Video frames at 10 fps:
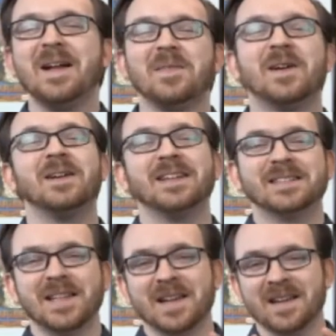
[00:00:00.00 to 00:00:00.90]
There
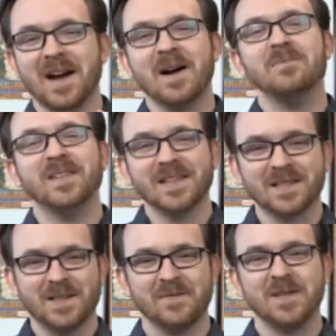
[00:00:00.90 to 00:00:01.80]
is an
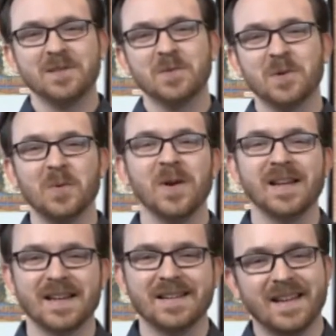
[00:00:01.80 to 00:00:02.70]
obvious visual
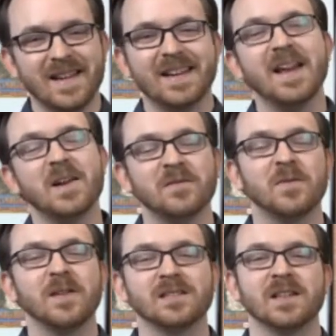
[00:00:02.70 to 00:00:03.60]
weenie in
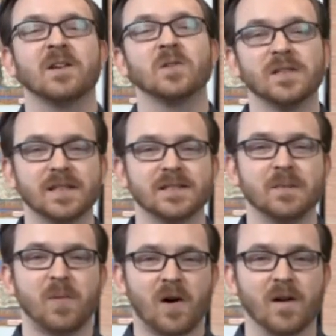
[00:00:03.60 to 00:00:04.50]
every single Disney
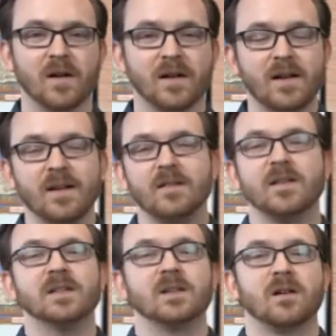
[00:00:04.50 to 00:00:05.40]
park.
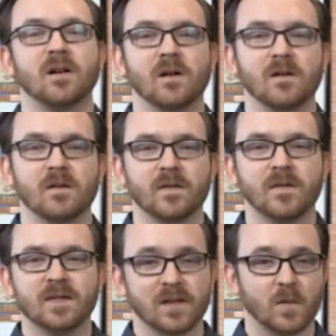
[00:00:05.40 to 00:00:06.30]
These are
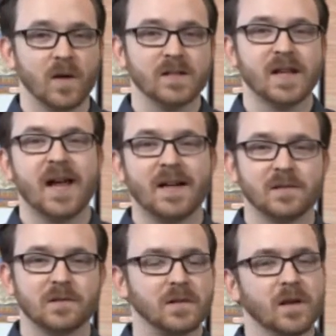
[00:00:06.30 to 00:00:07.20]
Cinderella's
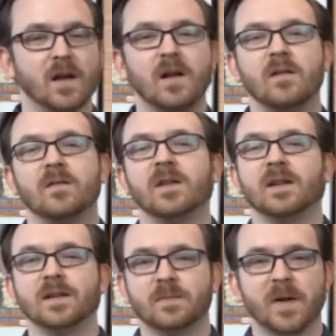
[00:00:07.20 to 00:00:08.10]
Castle,
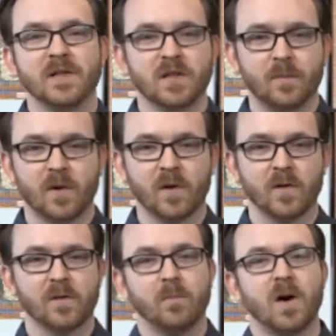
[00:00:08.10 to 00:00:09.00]
the Spaceship
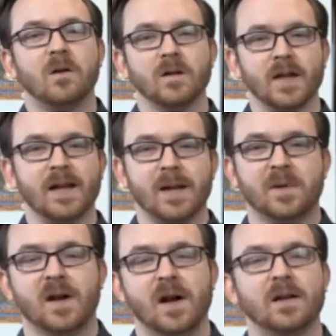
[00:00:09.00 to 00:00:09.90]
Earth ball at
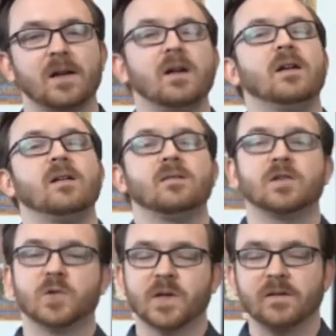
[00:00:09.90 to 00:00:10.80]
Epcot, the
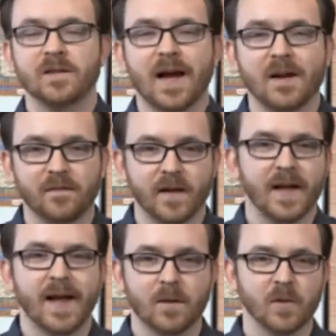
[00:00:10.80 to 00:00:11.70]
Tree of Life
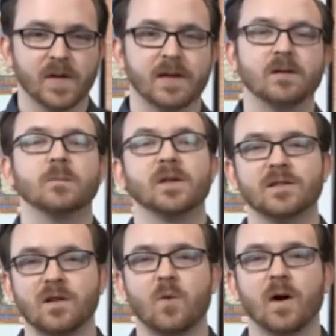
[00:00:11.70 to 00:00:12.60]
at Animal Kingdom, and
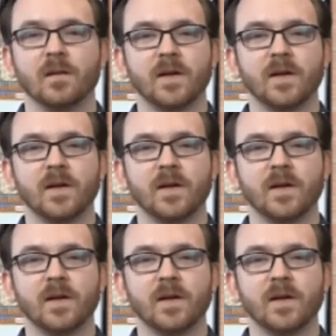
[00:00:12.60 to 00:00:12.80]
so on.